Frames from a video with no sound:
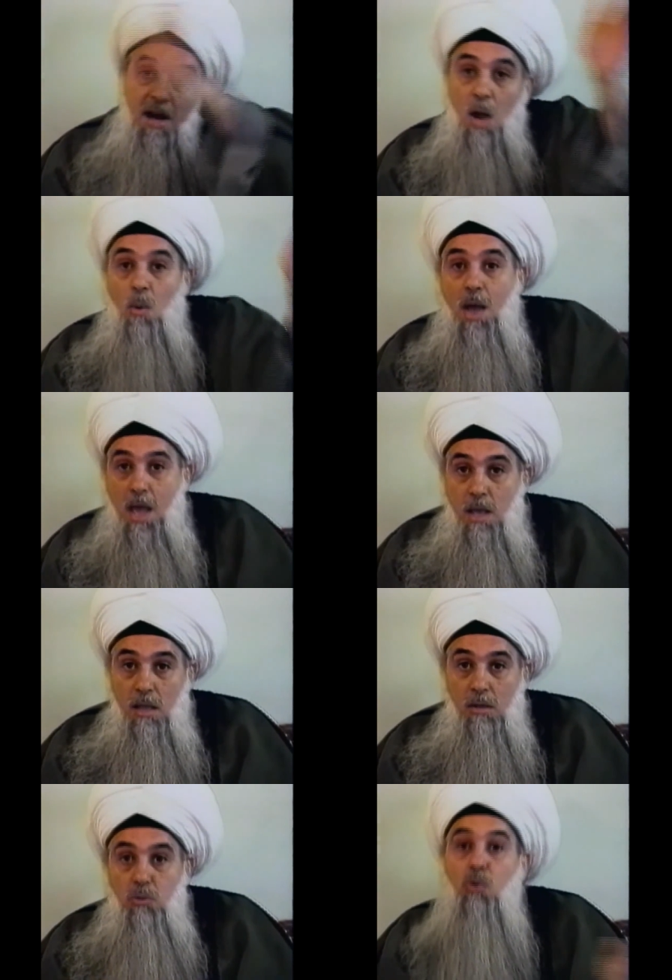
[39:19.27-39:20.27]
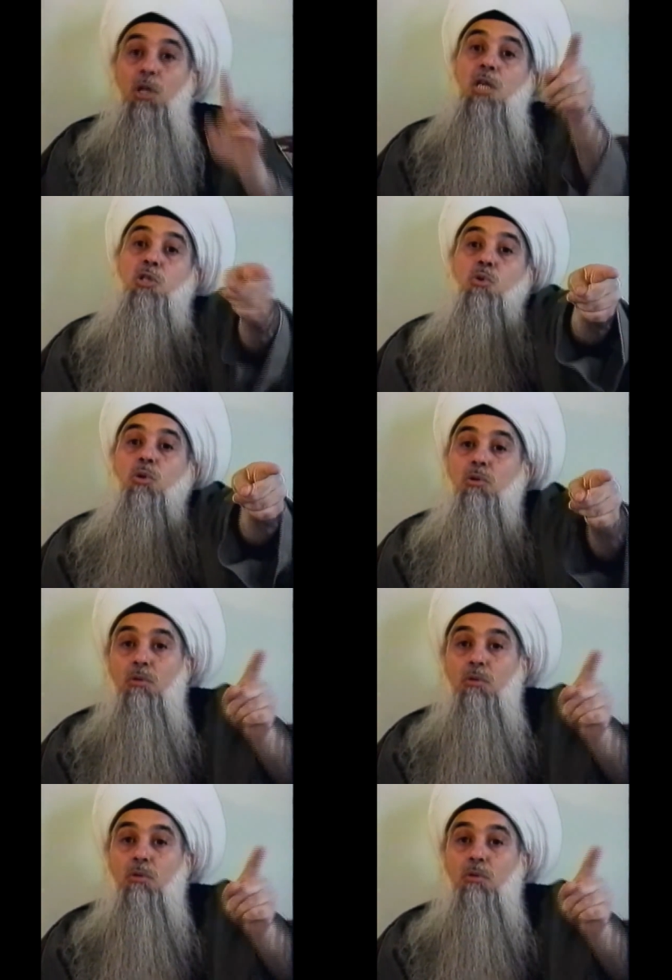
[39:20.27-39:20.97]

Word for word: away to reach your